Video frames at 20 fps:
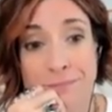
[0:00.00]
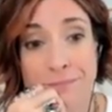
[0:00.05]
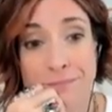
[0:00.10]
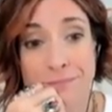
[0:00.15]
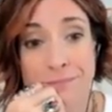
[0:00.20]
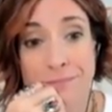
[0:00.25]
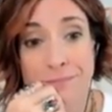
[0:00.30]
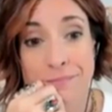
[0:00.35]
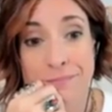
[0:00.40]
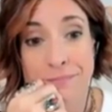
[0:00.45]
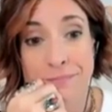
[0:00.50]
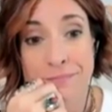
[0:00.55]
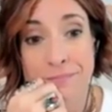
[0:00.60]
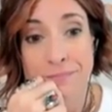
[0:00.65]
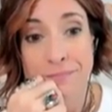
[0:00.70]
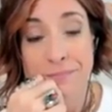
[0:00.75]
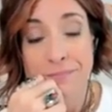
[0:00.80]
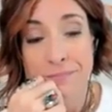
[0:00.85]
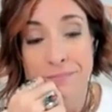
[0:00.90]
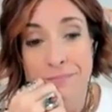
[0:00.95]

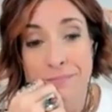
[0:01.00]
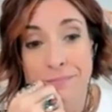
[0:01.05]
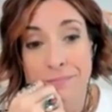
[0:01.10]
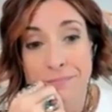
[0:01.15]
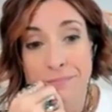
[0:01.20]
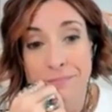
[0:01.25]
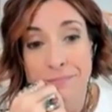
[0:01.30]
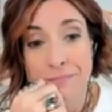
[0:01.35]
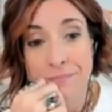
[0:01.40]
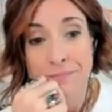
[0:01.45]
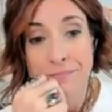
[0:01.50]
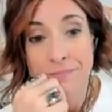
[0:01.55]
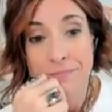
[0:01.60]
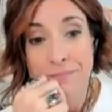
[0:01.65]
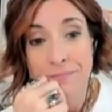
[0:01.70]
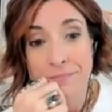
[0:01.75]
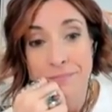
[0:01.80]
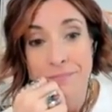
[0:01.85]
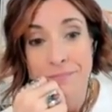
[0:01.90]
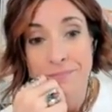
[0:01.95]

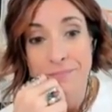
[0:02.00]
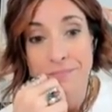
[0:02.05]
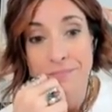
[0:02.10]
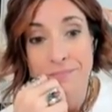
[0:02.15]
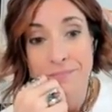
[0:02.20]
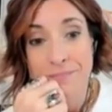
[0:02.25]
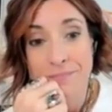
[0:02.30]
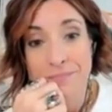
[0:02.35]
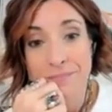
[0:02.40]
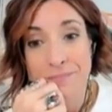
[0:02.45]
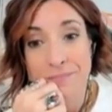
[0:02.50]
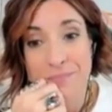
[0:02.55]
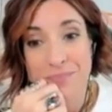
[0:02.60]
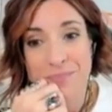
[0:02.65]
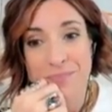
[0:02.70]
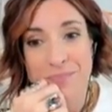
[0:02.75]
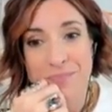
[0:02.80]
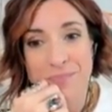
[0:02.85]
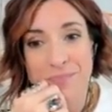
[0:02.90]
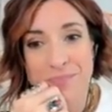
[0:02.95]

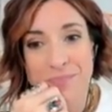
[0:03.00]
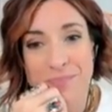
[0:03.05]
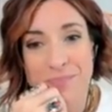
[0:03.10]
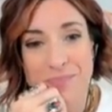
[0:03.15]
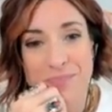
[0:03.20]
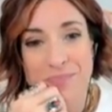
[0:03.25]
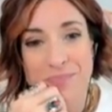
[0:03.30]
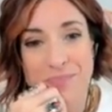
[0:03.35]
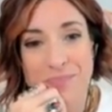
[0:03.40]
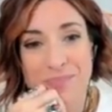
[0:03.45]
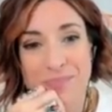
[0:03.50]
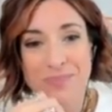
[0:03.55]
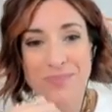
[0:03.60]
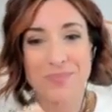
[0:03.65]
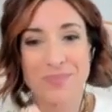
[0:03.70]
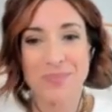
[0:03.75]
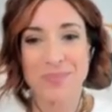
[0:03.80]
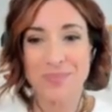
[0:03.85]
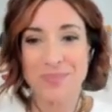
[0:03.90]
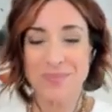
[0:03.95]

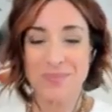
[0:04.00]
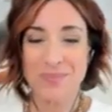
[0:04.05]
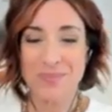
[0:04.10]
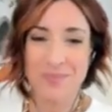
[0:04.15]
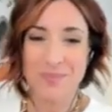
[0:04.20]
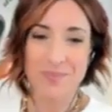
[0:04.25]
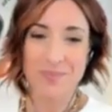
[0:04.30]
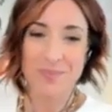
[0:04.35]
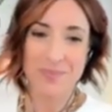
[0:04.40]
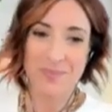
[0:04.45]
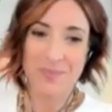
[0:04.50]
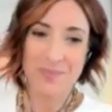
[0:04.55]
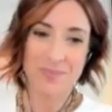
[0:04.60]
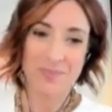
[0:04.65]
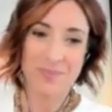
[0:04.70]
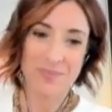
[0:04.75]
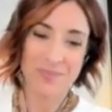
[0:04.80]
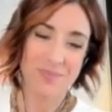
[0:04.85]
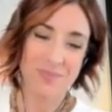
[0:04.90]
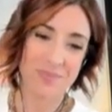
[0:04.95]

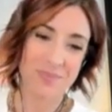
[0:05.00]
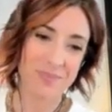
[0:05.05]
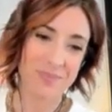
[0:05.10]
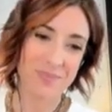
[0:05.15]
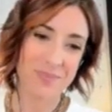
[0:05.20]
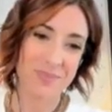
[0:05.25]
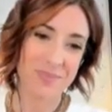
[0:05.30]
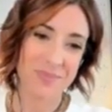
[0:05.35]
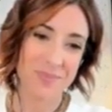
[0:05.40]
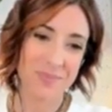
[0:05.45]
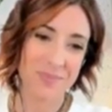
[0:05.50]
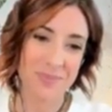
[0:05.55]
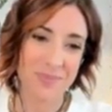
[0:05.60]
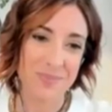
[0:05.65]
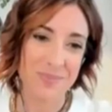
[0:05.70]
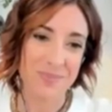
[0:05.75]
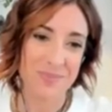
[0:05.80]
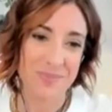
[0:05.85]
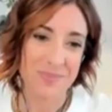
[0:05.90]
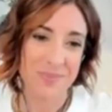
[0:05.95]

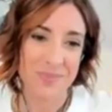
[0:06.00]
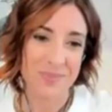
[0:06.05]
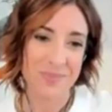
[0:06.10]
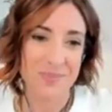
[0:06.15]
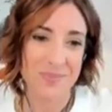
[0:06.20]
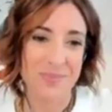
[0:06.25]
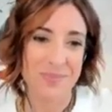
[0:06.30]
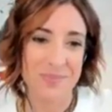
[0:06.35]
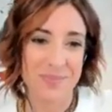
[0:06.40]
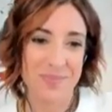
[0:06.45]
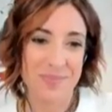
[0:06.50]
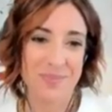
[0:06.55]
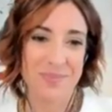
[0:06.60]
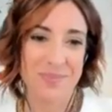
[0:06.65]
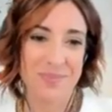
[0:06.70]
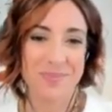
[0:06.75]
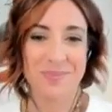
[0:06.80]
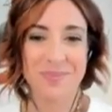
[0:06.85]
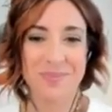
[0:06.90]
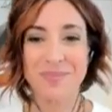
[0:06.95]

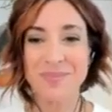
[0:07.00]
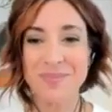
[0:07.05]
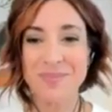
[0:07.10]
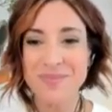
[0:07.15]
No words are spoken by the person on screen.